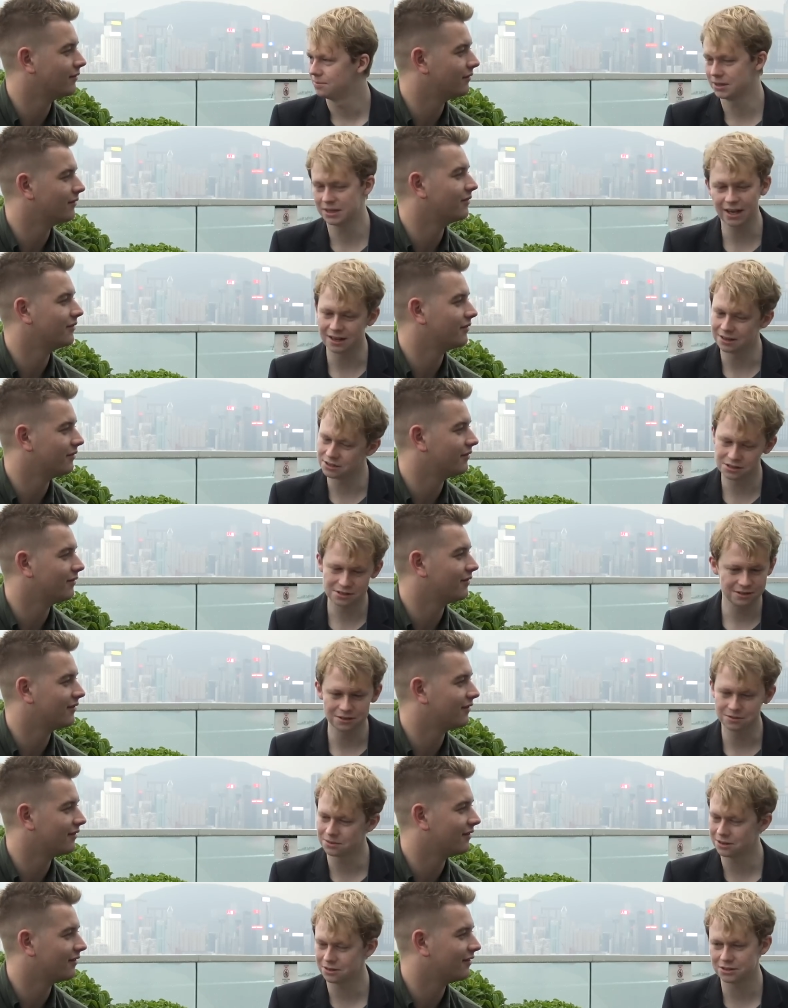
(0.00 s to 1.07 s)
Speaker 1: but yeah, just
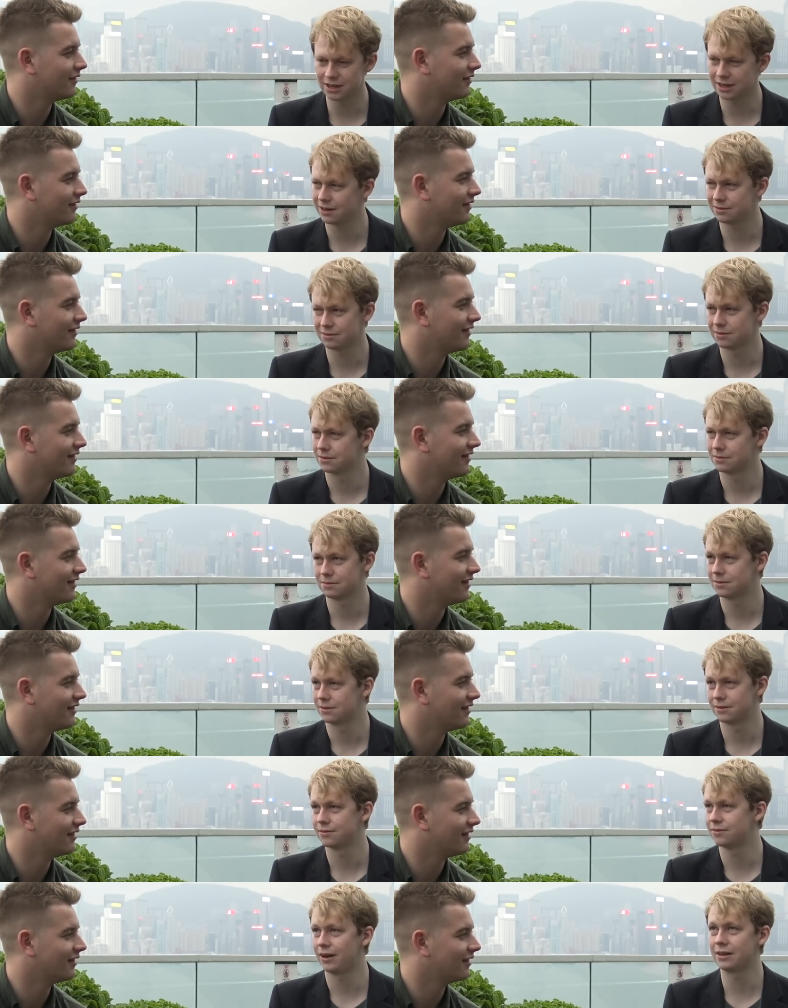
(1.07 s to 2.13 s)
go go check out
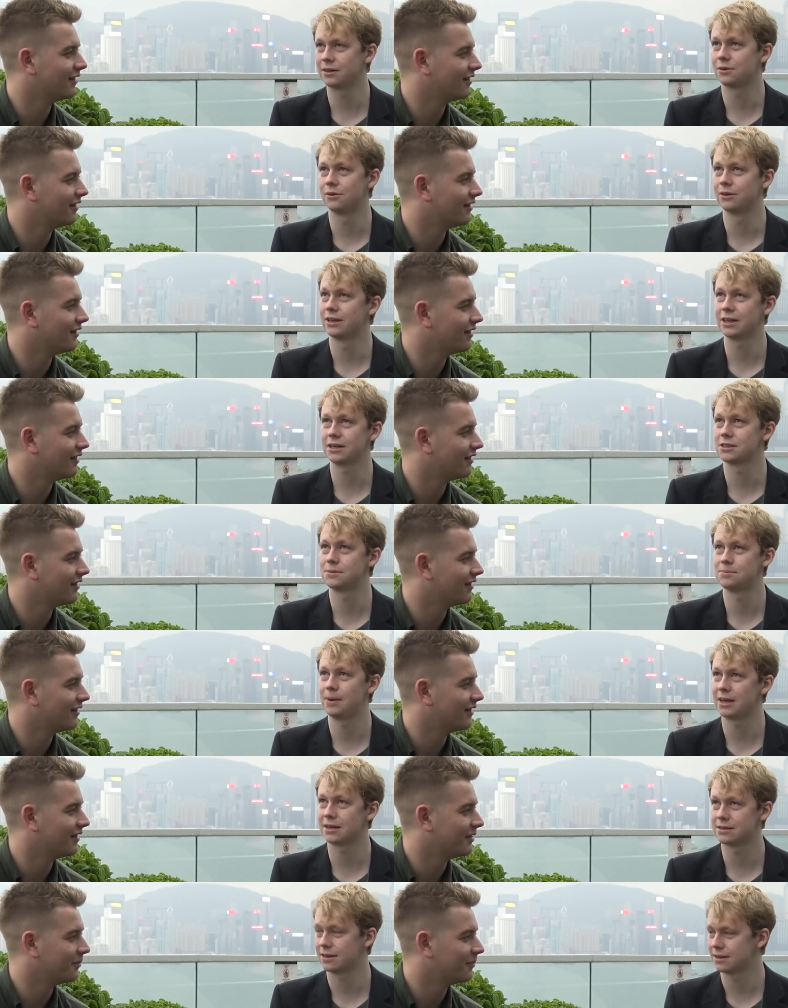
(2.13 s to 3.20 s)

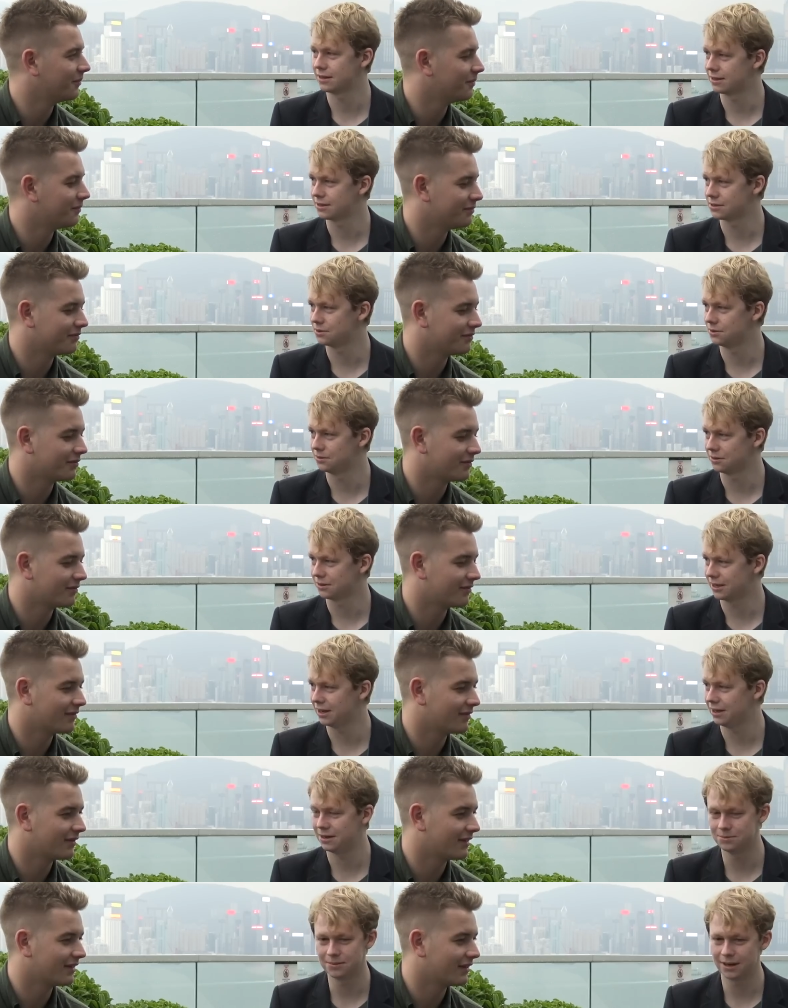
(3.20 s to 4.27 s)
filecoin-specs, I think it's called on
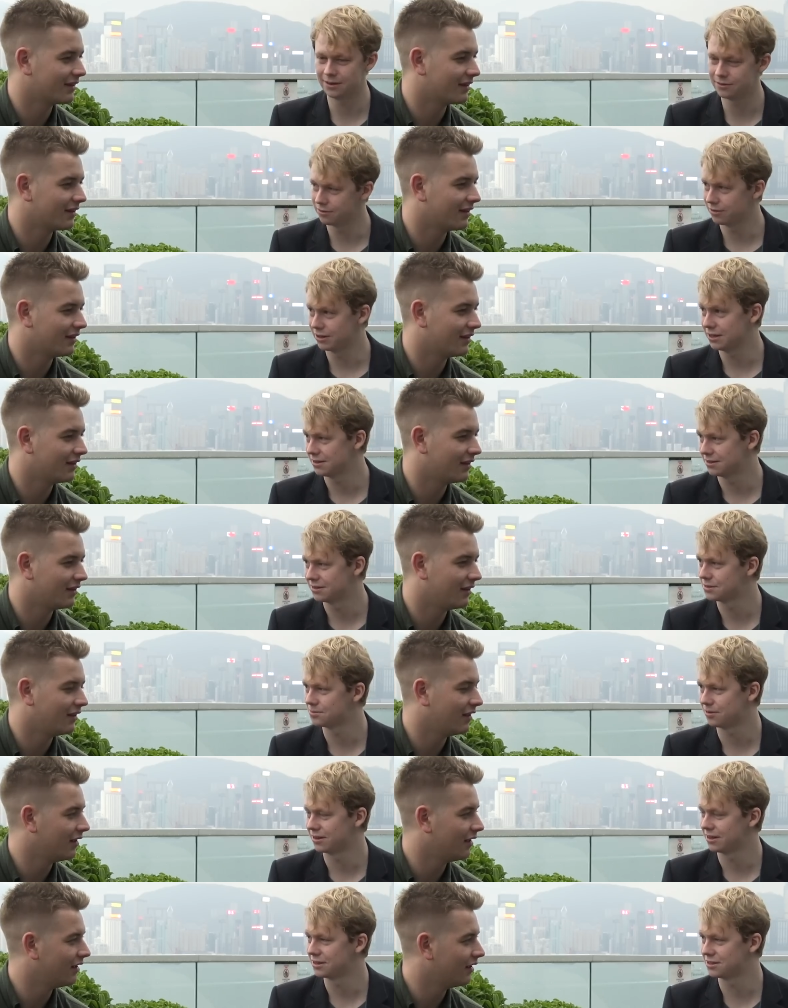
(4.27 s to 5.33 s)
GitHub, and have a read.
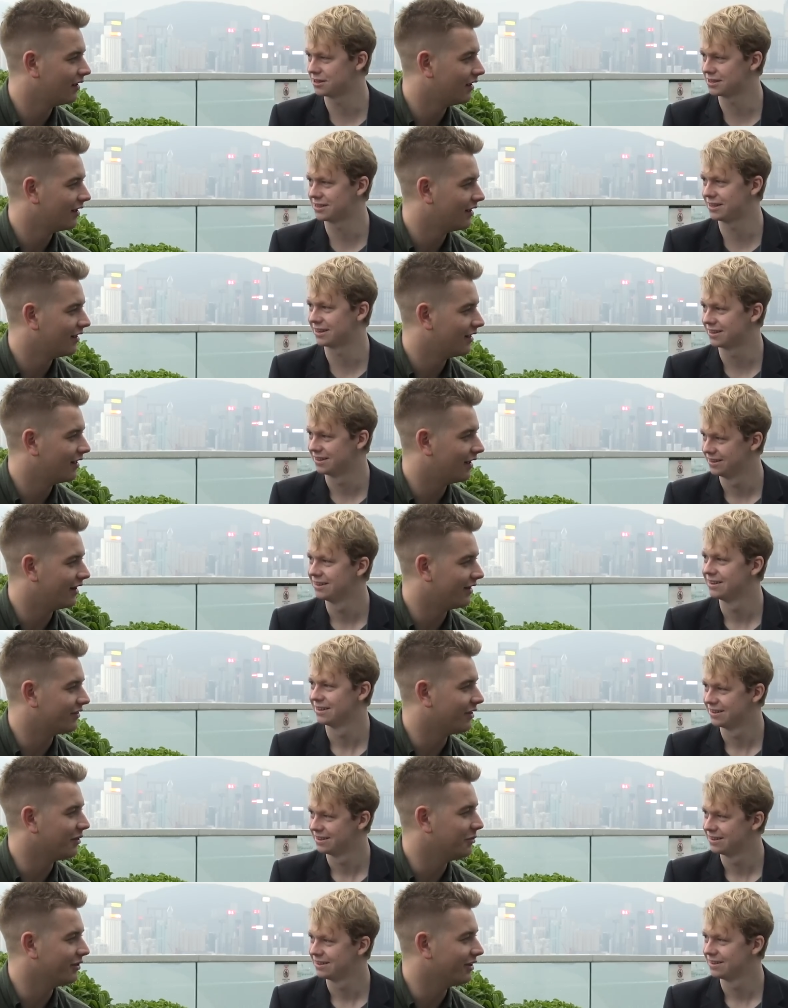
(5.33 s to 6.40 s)
It's pretty interesting.
Speaker 2: I
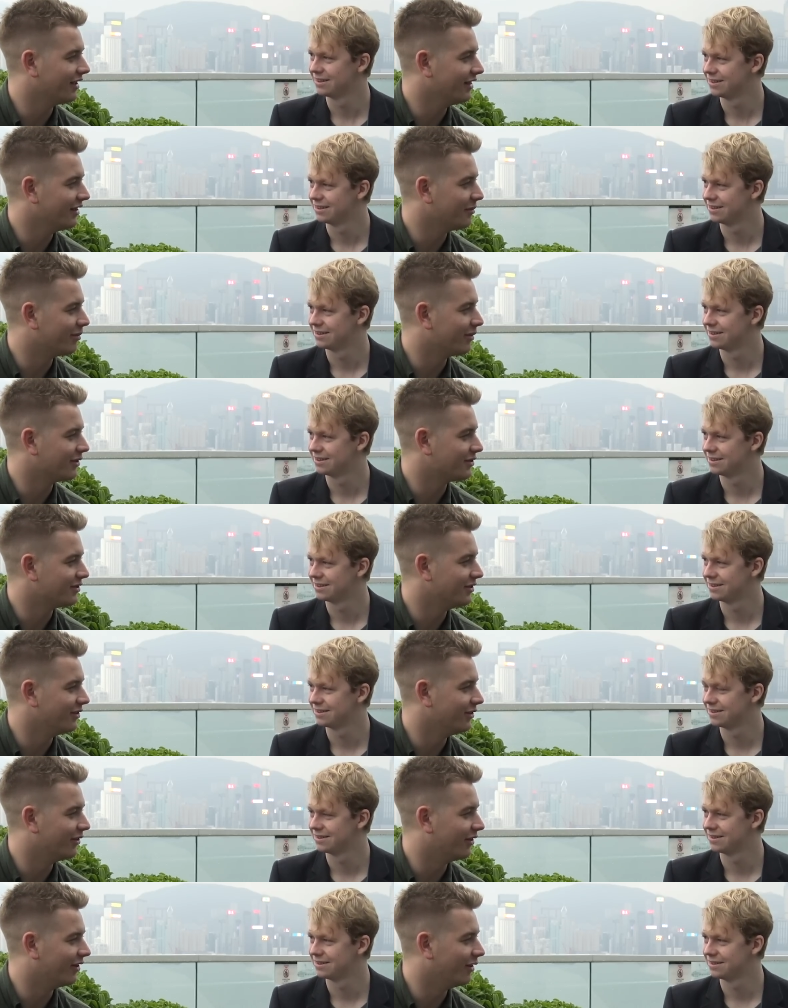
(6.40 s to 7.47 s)
seem to get the
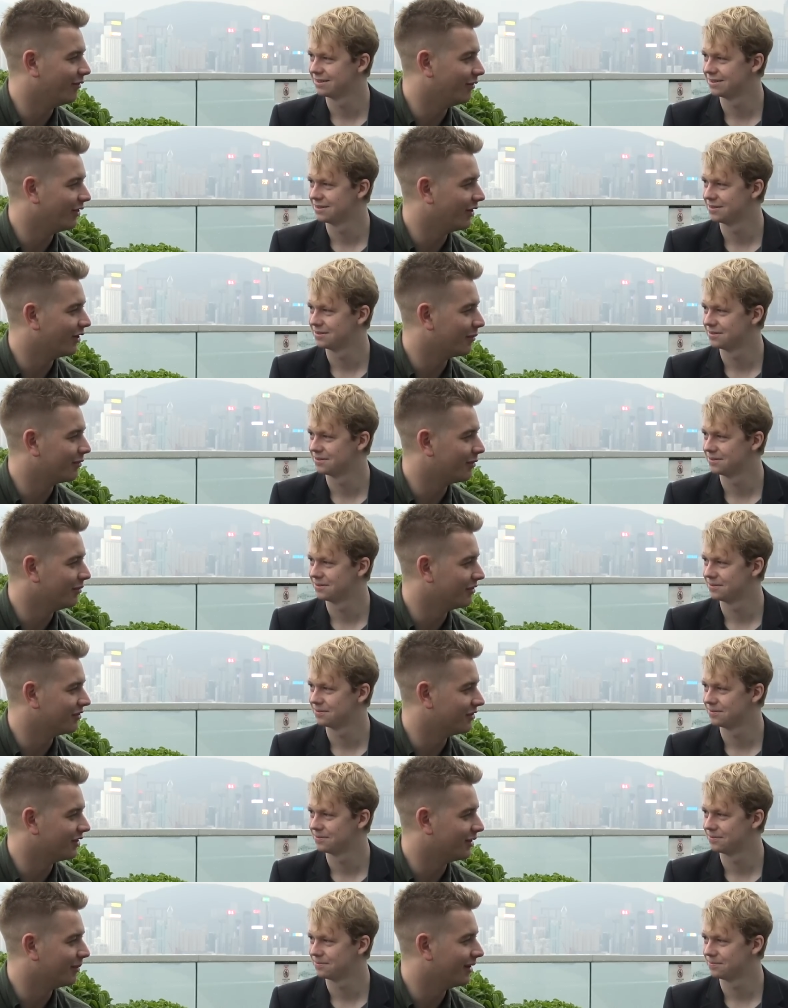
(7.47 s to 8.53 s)
impression you're not overly
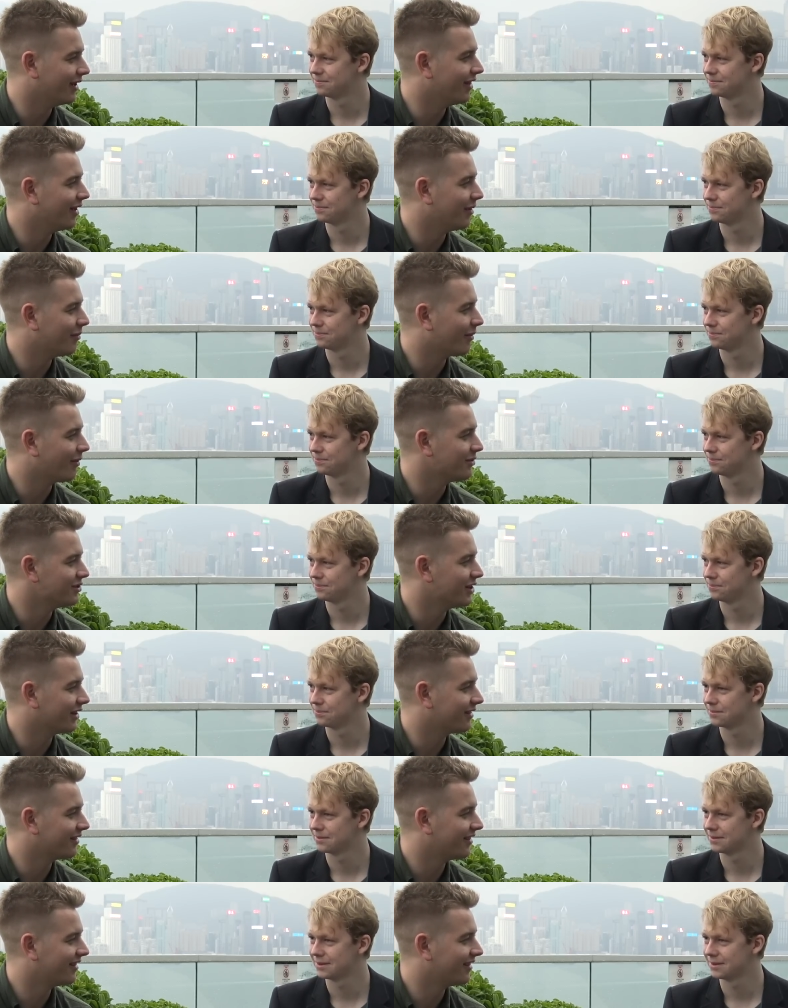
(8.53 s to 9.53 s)
optimistic about that project.